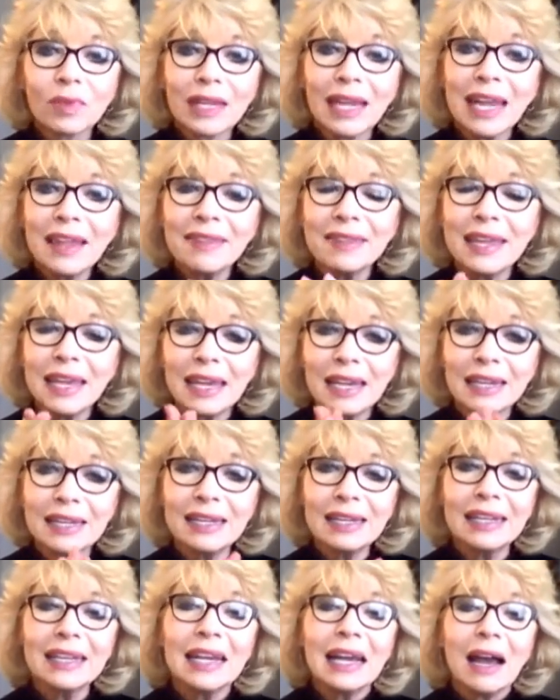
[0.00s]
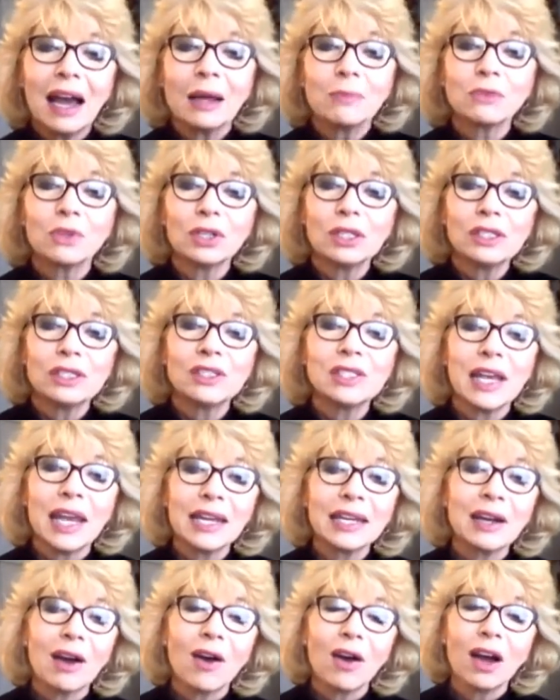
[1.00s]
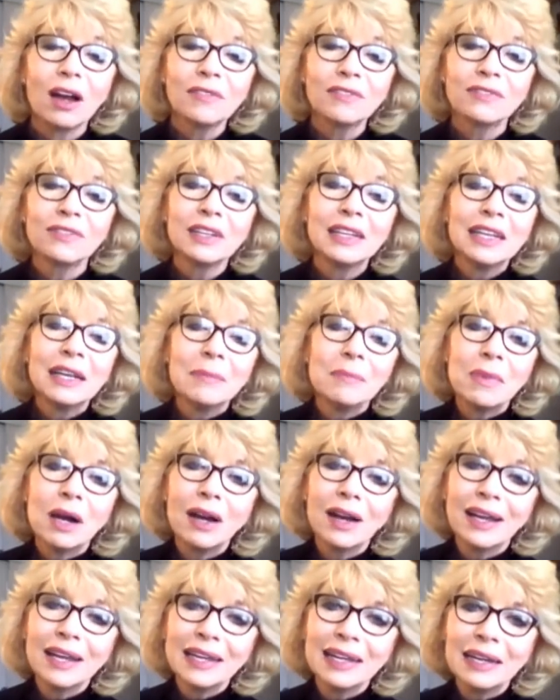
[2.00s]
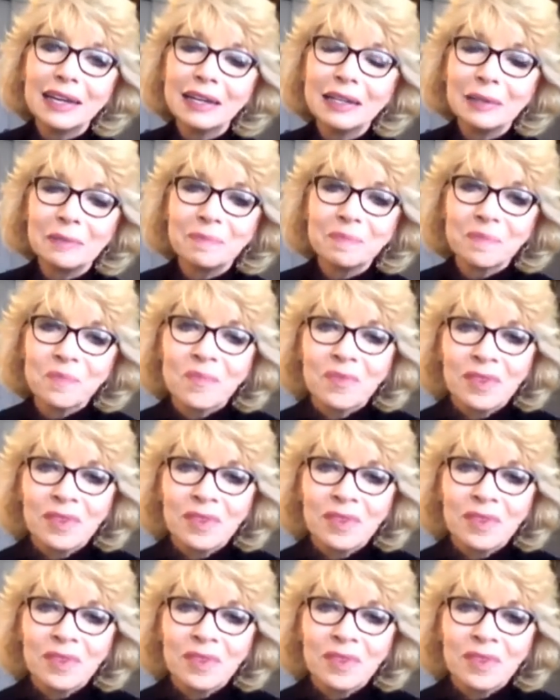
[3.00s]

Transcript: And then I'm going to take off my